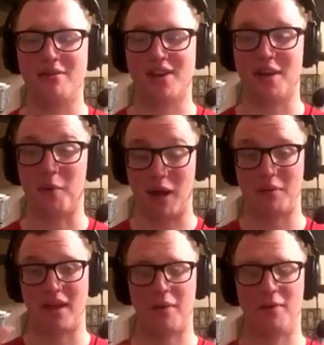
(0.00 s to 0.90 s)
I'll never
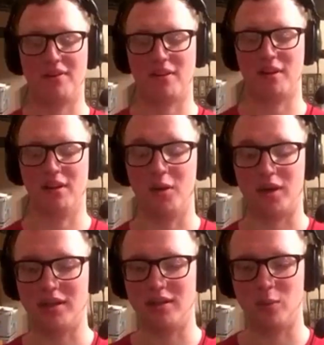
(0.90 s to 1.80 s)
forget when I went and saw
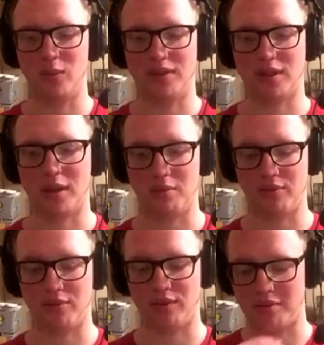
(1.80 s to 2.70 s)
Logan with a
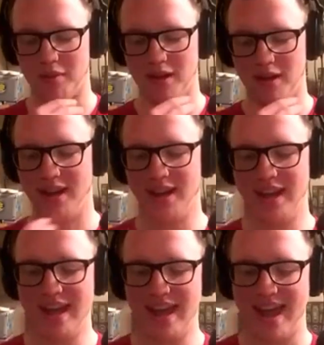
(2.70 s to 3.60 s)
couple friends of mine,
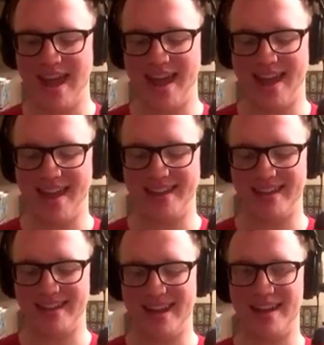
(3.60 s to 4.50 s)

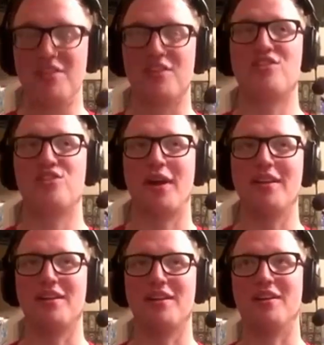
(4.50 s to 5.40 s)
and in the
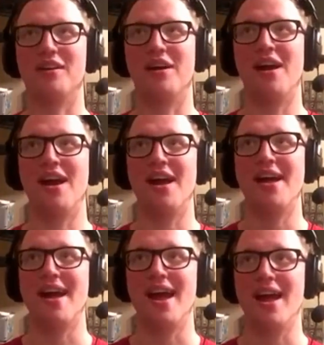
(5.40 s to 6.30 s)
trailer.
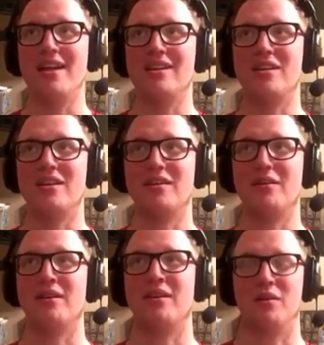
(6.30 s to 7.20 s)

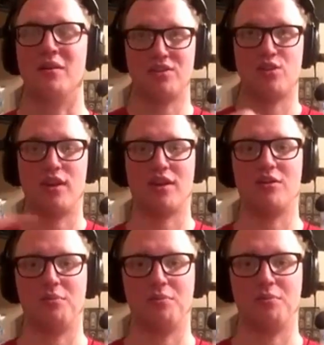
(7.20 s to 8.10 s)
The screen
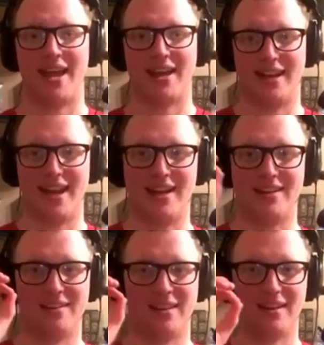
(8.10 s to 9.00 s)
goes black and it
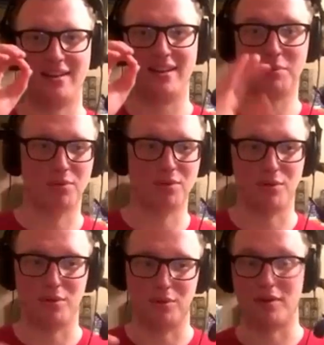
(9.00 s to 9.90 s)
has like Deadpool
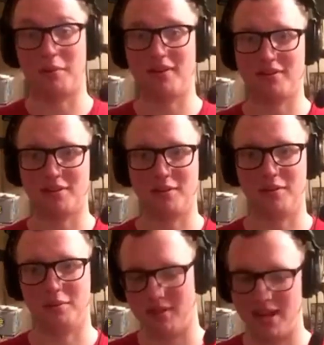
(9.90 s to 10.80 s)
2 coming
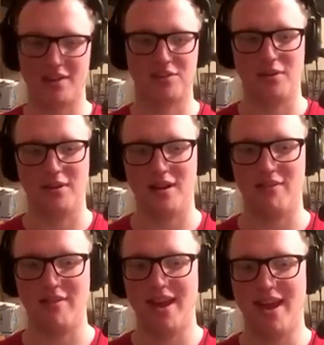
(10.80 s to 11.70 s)
soon, but not soon enough.